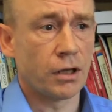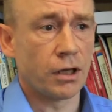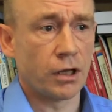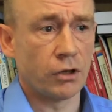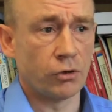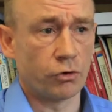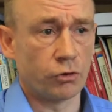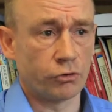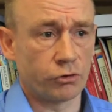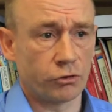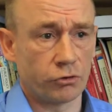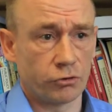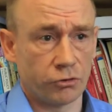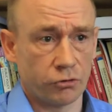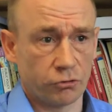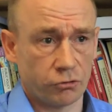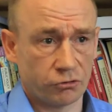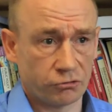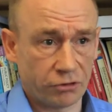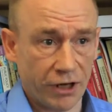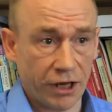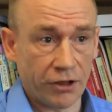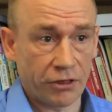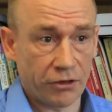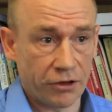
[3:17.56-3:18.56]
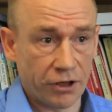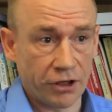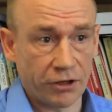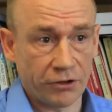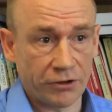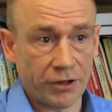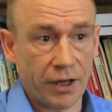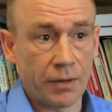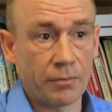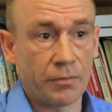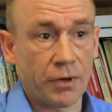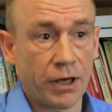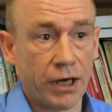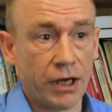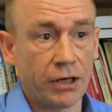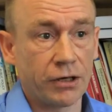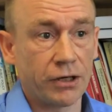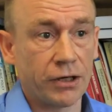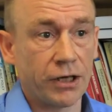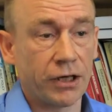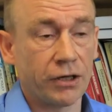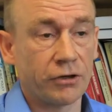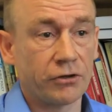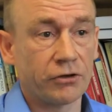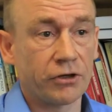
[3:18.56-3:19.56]
in order to strengthen its campaign
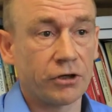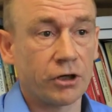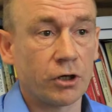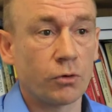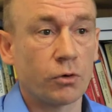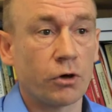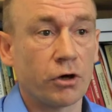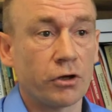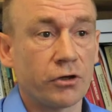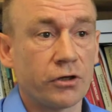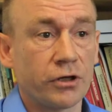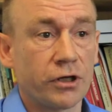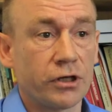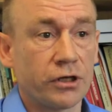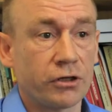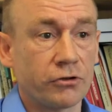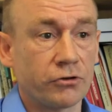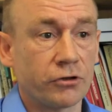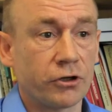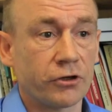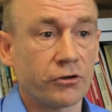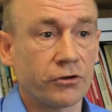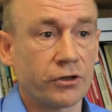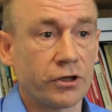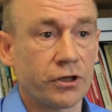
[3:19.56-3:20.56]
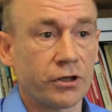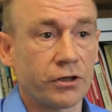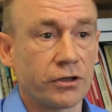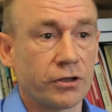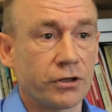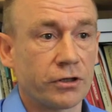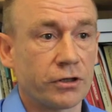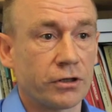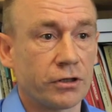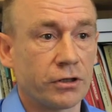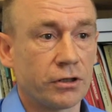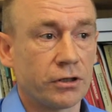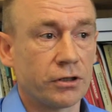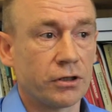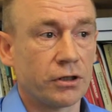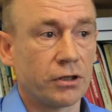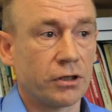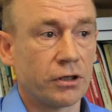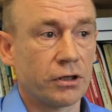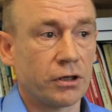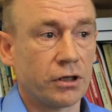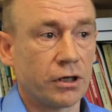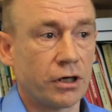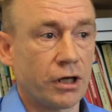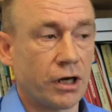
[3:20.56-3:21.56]
against inequality and injustice.
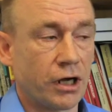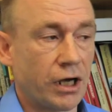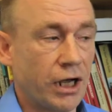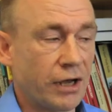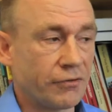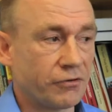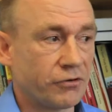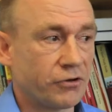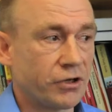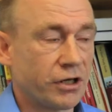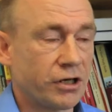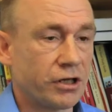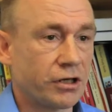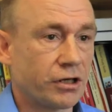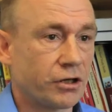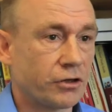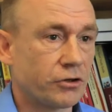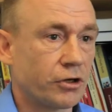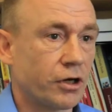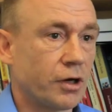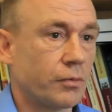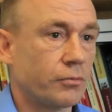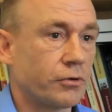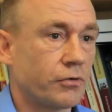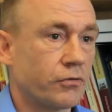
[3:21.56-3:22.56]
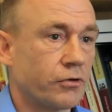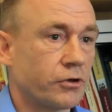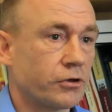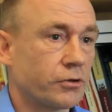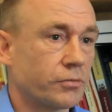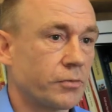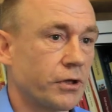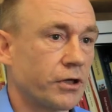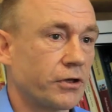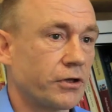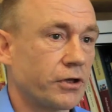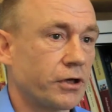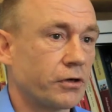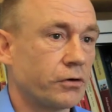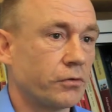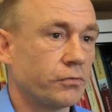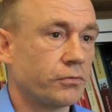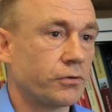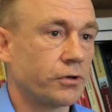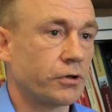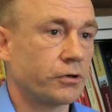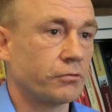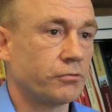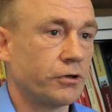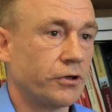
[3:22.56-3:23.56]
Uh, I have seen an example of this myself
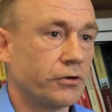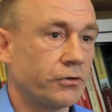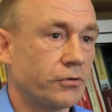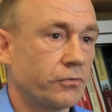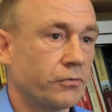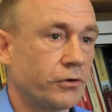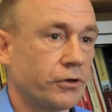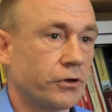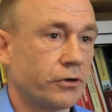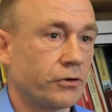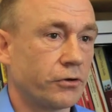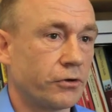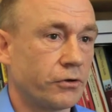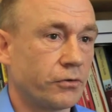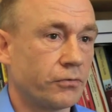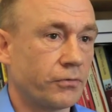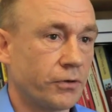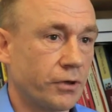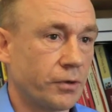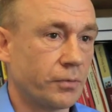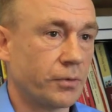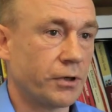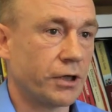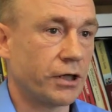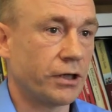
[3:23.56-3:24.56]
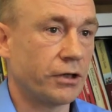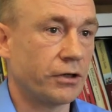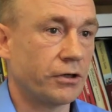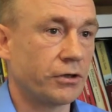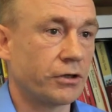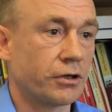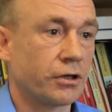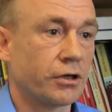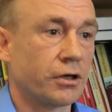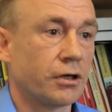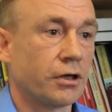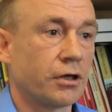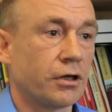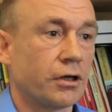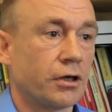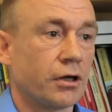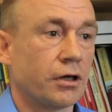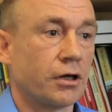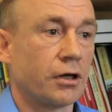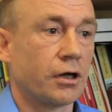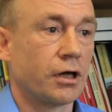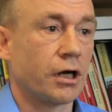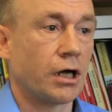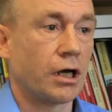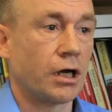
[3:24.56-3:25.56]
on a recent visit to the Philippines,
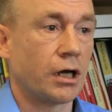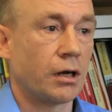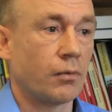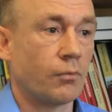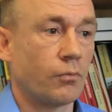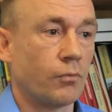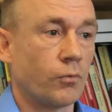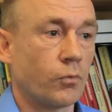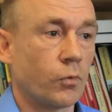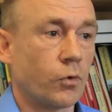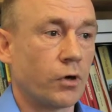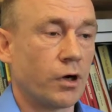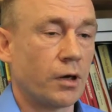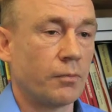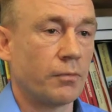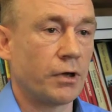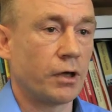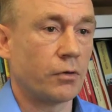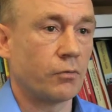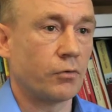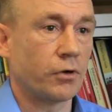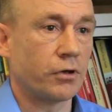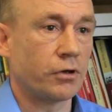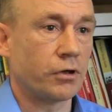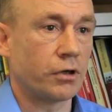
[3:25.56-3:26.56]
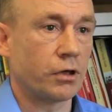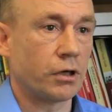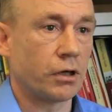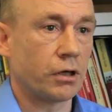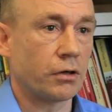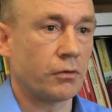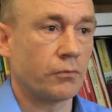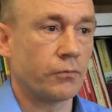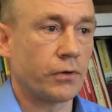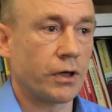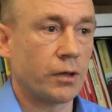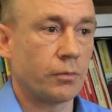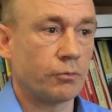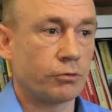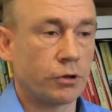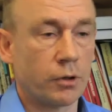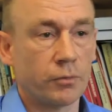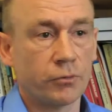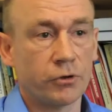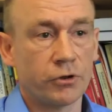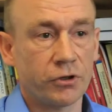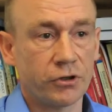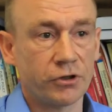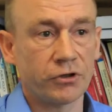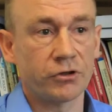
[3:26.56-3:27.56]
um, where I met with a very
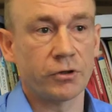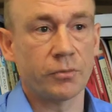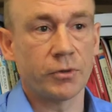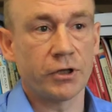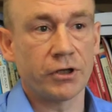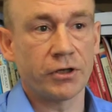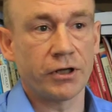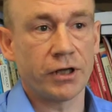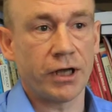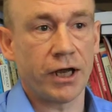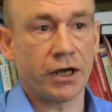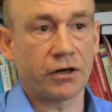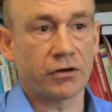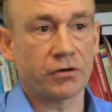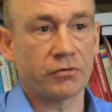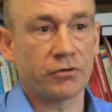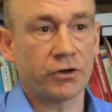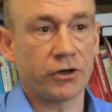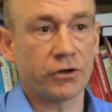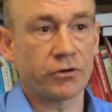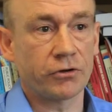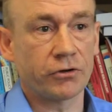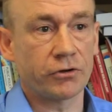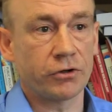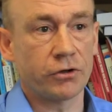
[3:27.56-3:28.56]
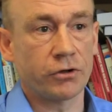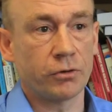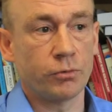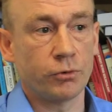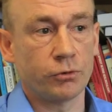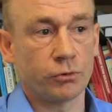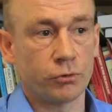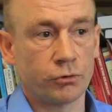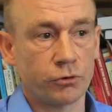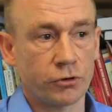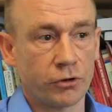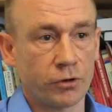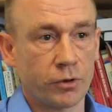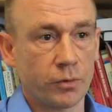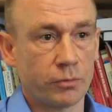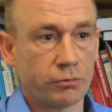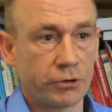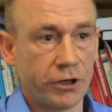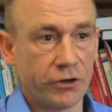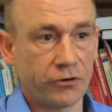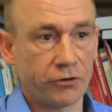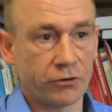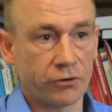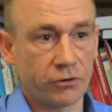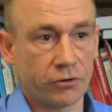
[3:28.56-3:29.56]
prominent disability activist who was also the
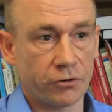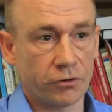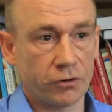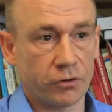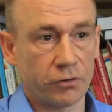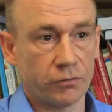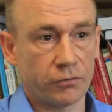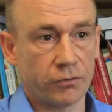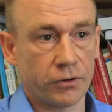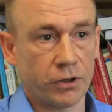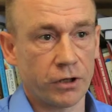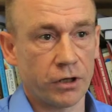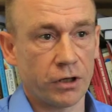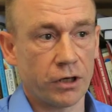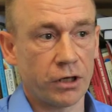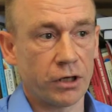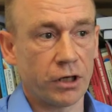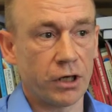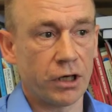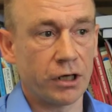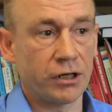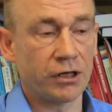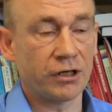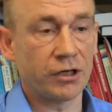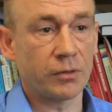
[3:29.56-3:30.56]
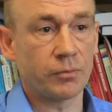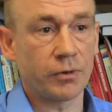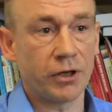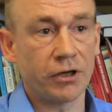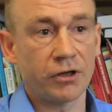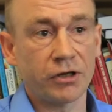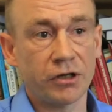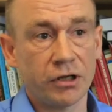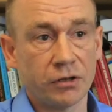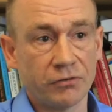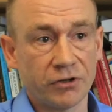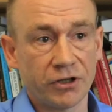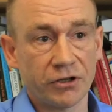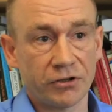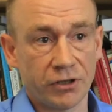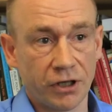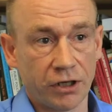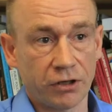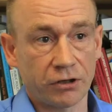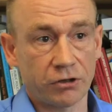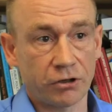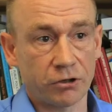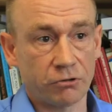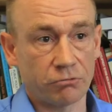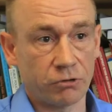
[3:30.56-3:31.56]
president of uh, an independent living
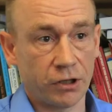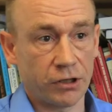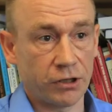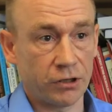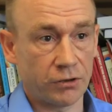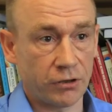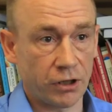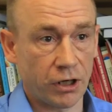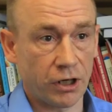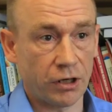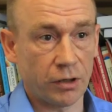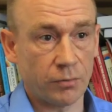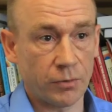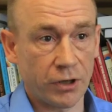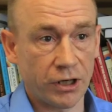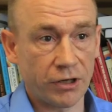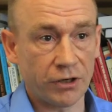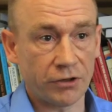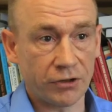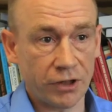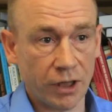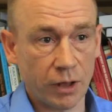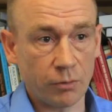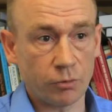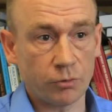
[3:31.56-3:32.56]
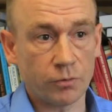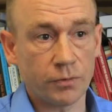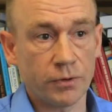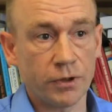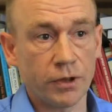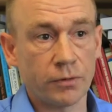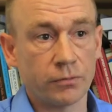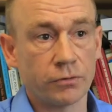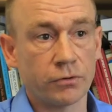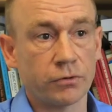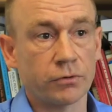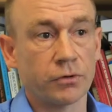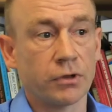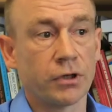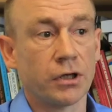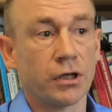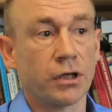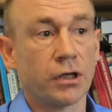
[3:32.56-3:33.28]
centre run entirely by disabled people.